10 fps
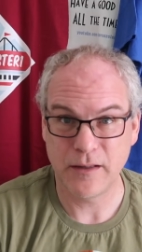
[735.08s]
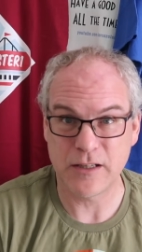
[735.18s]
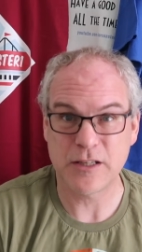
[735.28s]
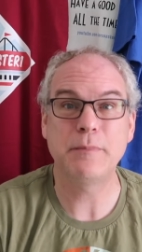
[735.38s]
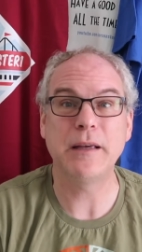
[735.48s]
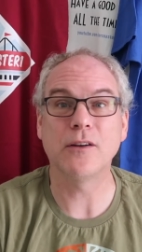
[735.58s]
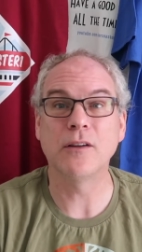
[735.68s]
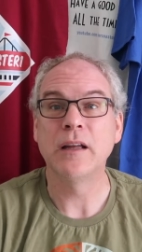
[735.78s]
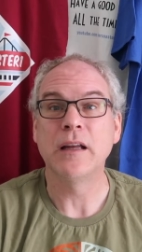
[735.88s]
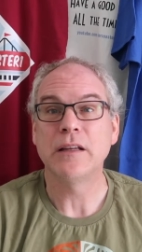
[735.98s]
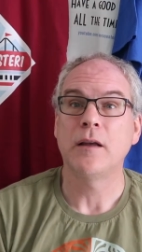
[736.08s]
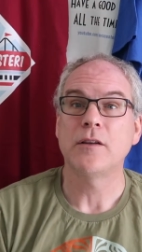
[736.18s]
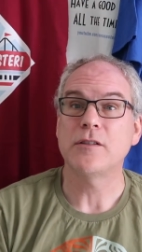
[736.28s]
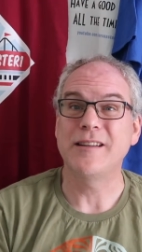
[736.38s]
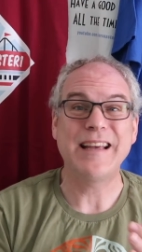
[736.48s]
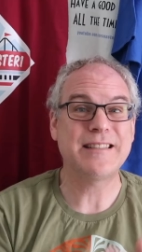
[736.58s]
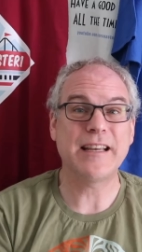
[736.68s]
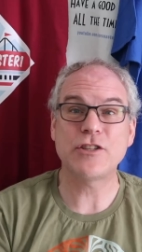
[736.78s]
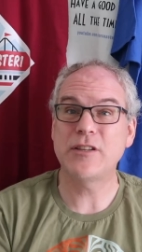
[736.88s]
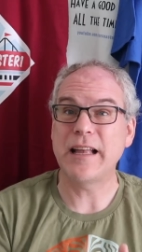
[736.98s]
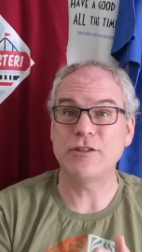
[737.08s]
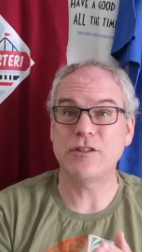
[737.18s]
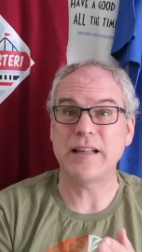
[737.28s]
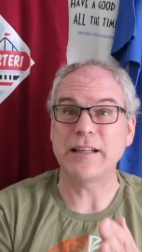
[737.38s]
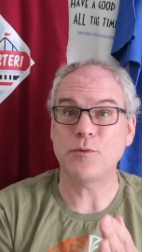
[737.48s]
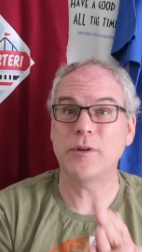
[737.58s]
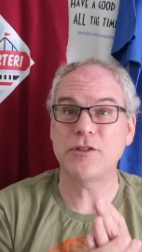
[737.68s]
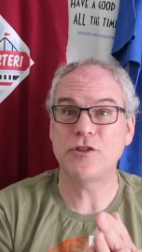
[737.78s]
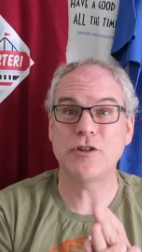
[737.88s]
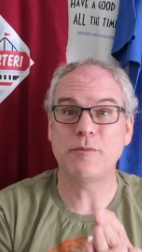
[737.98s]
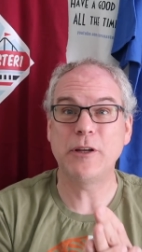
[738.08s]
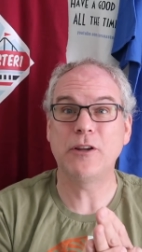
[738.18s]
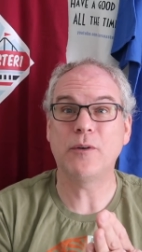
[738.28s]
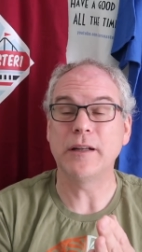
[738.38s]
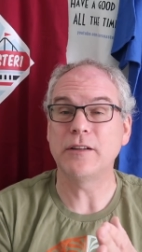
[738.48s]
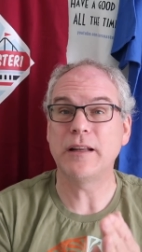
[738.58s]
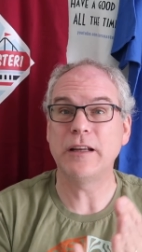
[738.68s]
the spiel. So day 6, that's what you should be doing.